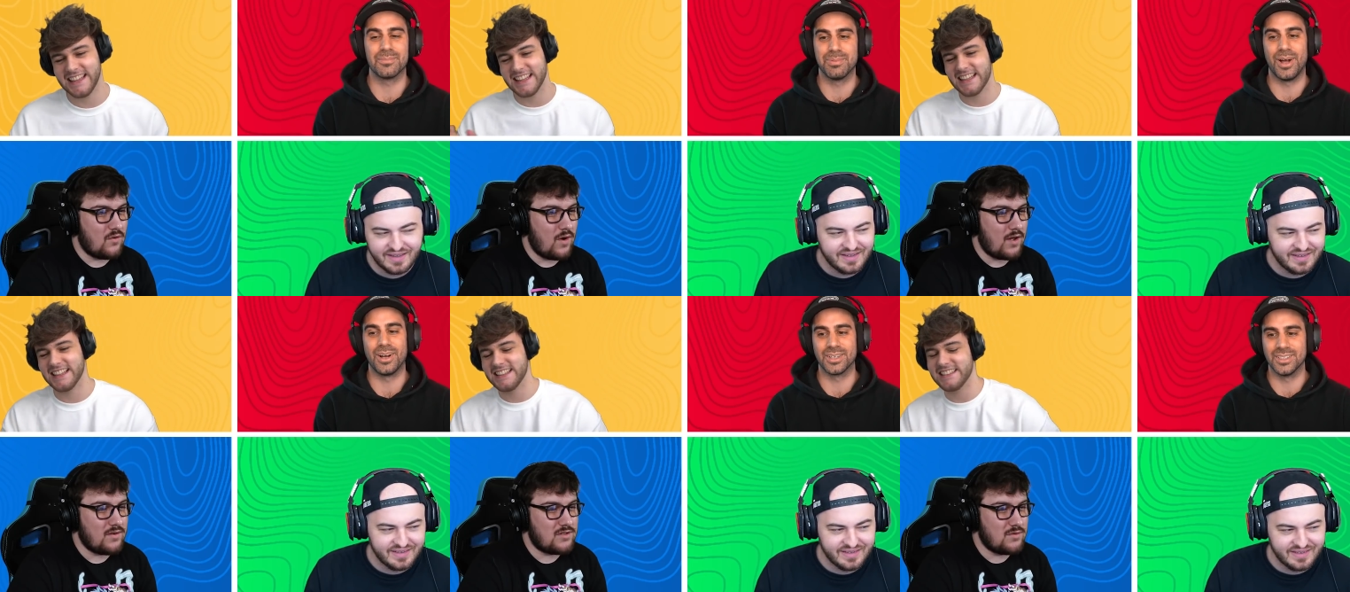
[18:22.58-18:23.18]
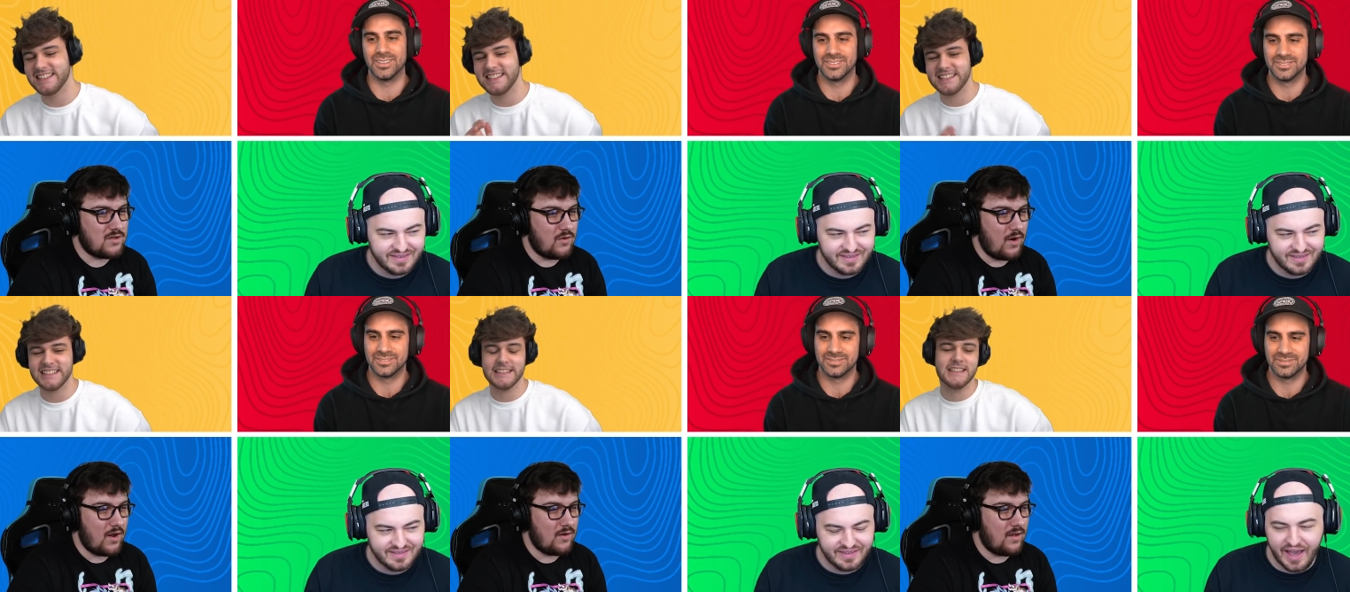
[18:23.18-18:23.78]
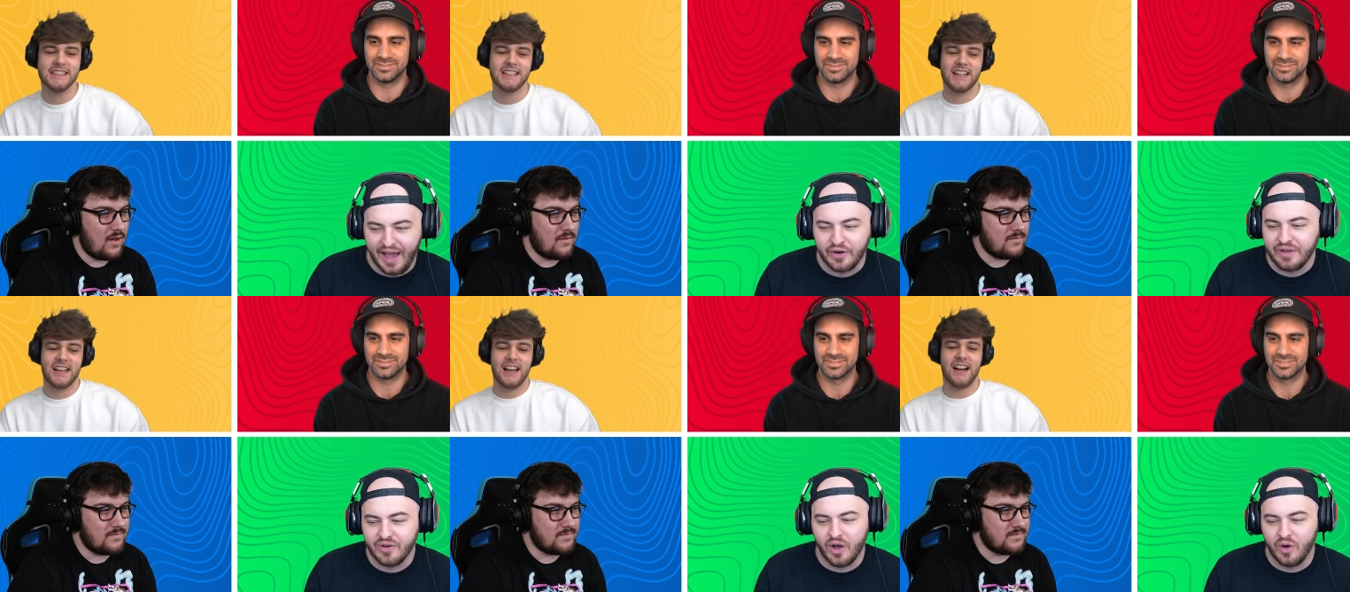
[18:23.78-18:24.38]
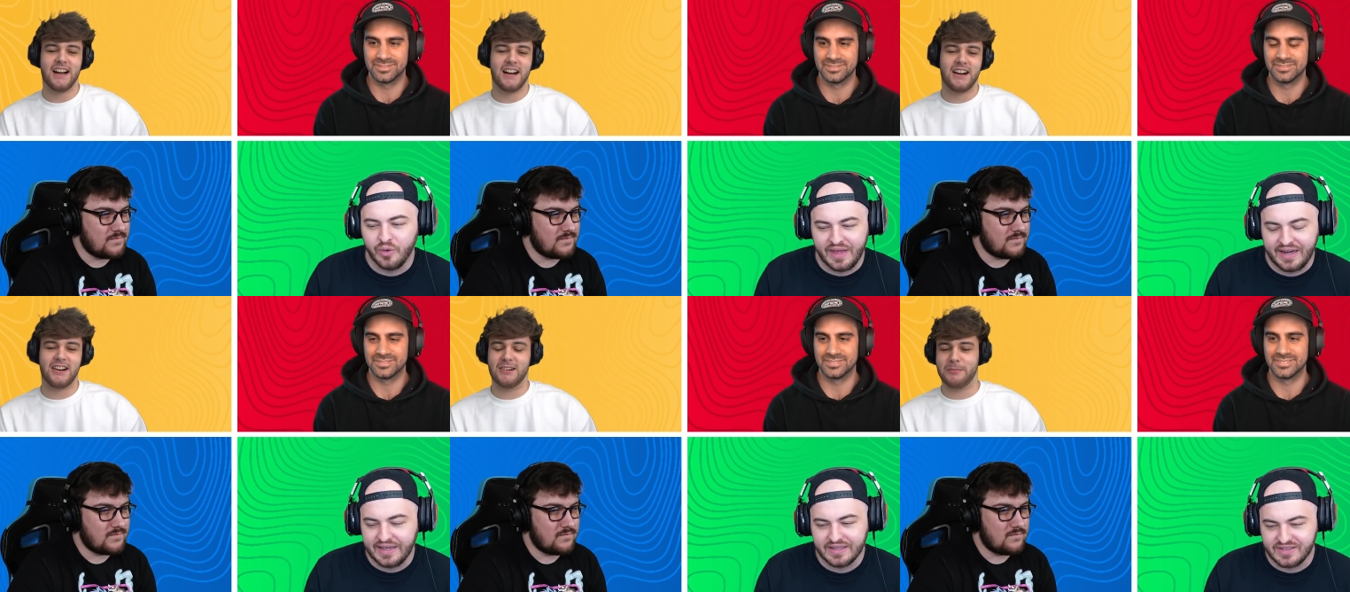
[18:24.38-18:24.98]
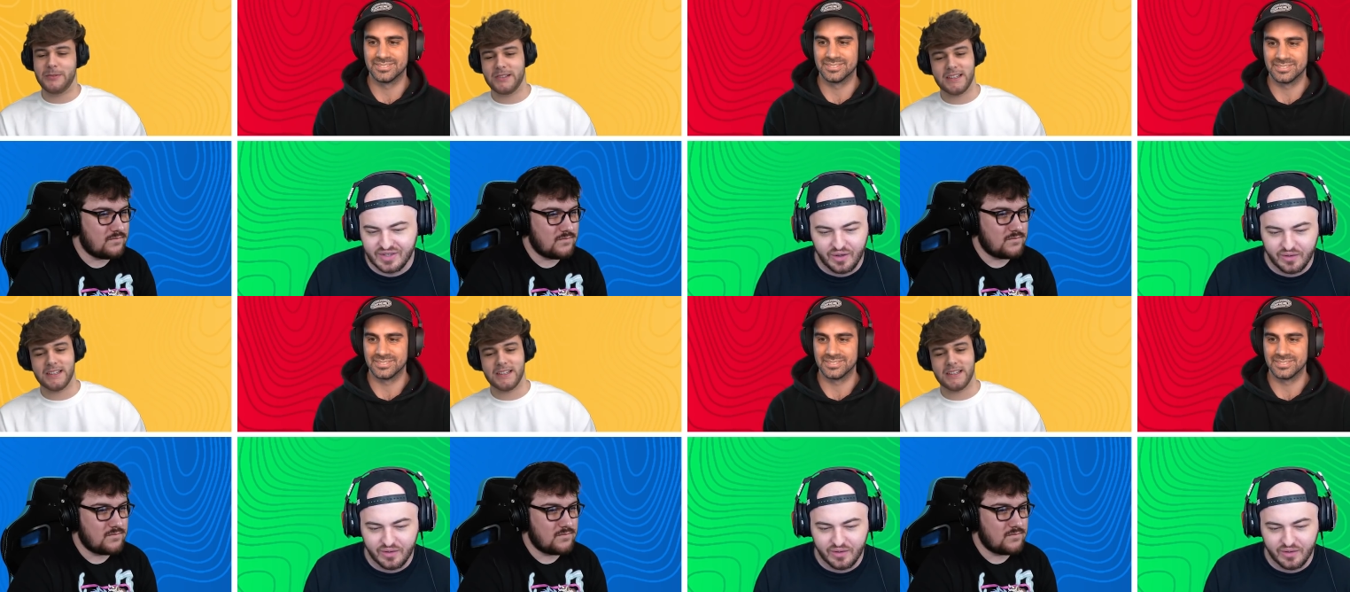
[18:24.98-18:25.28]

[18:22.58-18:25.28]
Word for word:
Speaker 1: blog, right. She was on the right. Yeah, I
Speaker 2: don't even know who oh, oh, that is. Boy. So